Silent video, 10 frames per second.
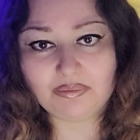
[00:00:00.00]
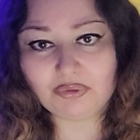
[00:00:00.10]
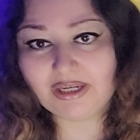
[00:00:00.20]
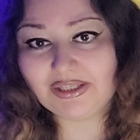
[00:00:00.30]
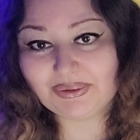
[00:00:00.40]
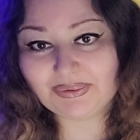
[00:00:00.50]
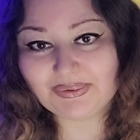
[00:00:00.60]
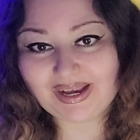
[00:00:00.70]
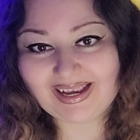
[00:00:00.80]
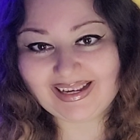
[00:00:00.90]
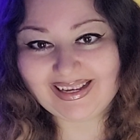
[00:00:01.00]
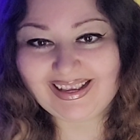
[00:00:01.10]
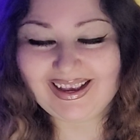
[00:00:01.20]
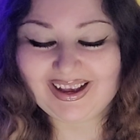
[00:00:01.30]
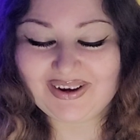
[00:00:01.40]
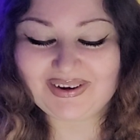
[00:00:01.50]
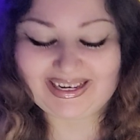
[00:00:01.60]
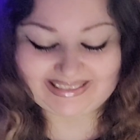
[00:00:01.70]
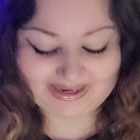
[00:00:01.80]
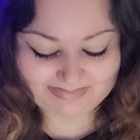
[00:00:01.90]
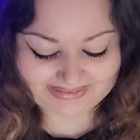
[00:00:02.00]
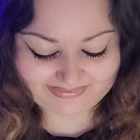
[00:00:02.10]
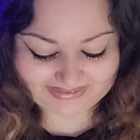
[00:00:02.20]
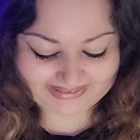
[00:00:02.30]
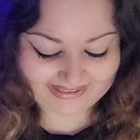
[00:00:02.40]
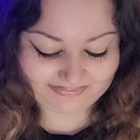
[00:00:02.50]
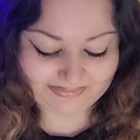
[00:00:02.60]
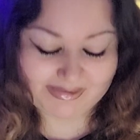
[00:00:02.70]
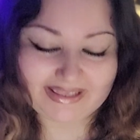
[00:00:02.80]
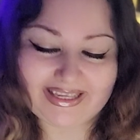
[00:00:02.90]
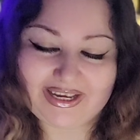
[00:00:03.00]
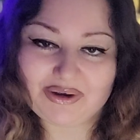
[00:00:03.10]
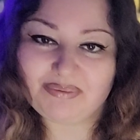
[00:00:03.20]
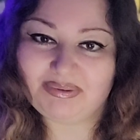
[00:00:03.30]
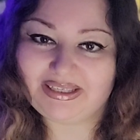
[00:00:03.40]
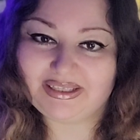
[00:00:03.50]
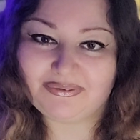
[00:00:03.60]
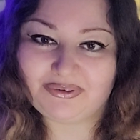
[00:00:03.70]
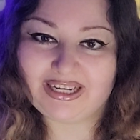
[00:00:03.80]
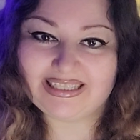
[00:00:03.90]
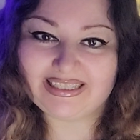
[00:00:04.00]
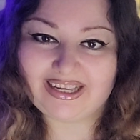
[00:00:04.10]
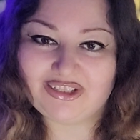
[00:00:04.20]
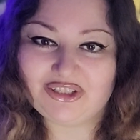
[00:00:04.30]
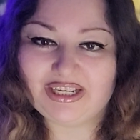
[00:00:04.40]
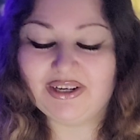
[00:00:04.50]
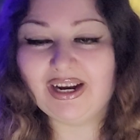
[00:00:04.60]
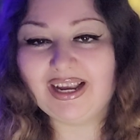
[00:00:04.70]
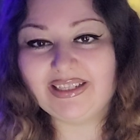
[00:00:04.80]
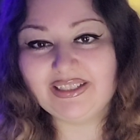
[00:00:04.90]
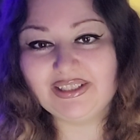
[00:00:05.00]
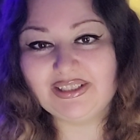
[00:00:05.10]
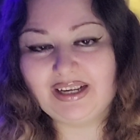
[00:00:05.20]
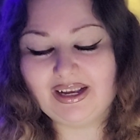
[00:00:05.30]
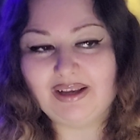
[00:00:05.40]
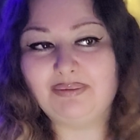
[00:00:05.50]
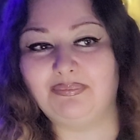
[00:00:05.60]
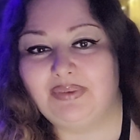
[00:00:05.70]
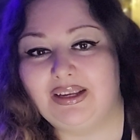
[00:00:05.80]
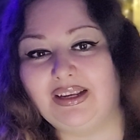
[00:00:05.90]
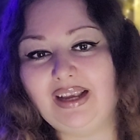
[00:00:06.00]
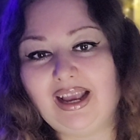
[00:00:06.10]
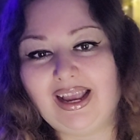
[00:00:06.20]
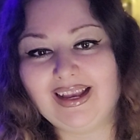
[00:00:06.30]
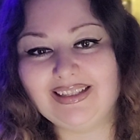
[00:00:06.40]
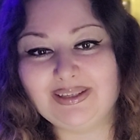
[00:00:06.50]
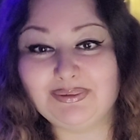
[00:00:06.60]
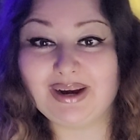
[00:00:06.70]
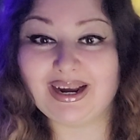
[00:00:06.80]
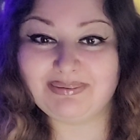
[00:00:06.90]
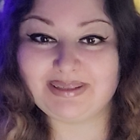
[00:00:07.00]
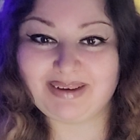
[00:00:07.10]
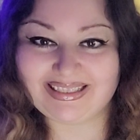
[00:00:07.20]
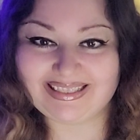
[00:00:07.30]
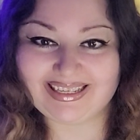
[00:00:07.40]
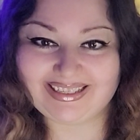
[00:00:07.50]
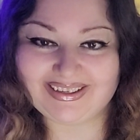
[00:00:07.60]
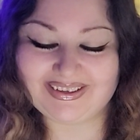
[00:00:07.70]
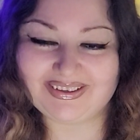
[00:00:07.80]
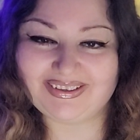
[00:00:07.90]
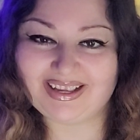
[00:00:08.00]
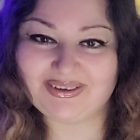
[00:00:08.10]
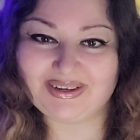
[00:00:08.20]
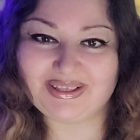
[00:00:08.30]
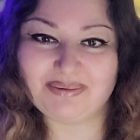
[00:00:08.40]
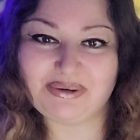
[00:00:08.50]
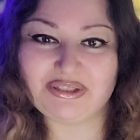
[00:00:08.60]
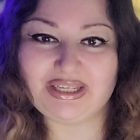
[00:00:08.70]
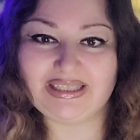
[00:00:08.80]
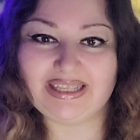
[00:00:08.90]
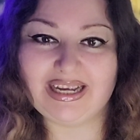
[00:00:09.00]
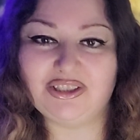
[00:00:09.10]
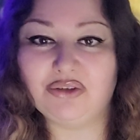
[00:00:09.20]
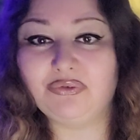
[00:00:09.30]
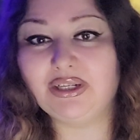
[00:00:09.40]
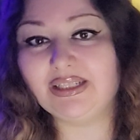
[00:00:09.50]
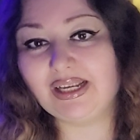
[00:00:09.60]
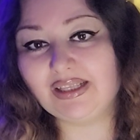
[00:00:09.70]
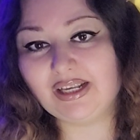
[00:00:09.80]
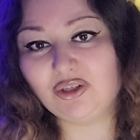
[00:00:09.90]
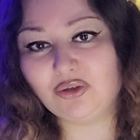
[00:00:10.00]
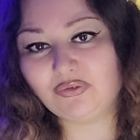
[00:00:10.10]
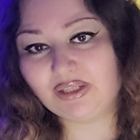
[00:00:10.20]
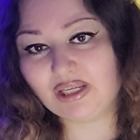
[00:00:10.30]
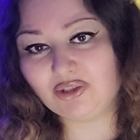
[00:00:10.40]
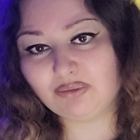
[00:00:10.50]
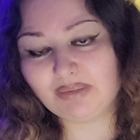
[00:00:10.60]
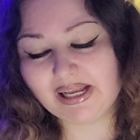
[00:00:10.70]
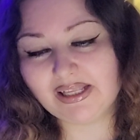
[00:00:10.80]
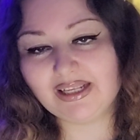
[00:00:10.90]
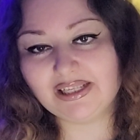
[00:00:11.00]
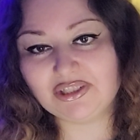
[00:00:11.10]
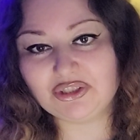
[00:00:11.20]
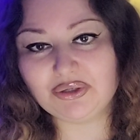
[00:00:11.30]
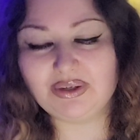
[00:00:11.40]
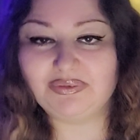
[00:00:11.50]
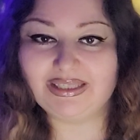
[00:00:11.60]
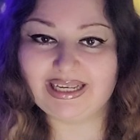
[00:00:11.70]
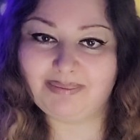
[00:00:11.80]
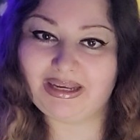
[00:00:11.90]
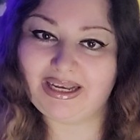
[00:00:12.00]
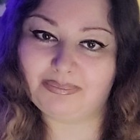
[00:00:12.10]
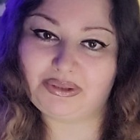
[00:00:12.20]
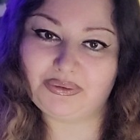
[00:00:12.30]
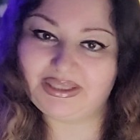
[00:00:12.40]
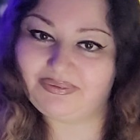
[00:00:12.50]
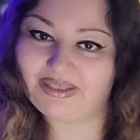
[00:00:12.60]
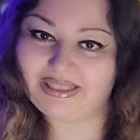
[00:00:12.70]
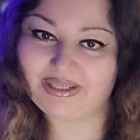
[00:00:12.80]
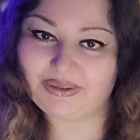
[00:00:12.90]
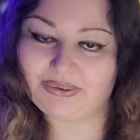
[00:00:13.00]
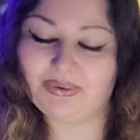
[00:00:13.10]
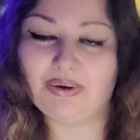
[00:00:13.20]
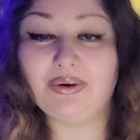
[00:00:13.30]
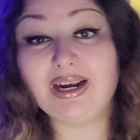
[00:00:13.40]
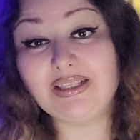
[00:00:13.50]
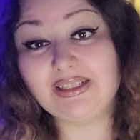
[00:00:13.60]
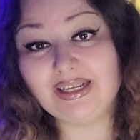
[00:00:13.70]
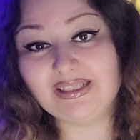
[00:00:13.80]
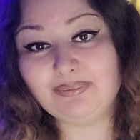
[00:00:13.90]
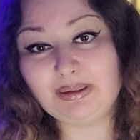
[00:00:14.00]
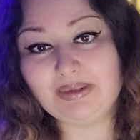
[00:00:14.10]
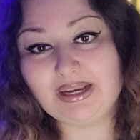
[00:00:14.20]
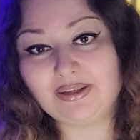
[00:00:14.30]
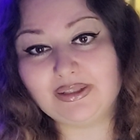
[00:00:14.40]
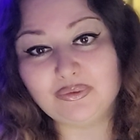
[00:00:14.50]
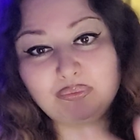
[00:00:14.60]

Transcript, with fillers: pray to, okay? All right, I'm going to leave it there for my Leo. Please don't forget to like, share, and just... Um, and subscribe to my channel. I greatly appreciate that. Don't forget to hit that notification bell. It lets you know every time I upload a video. Alright, till next time, baby dolls.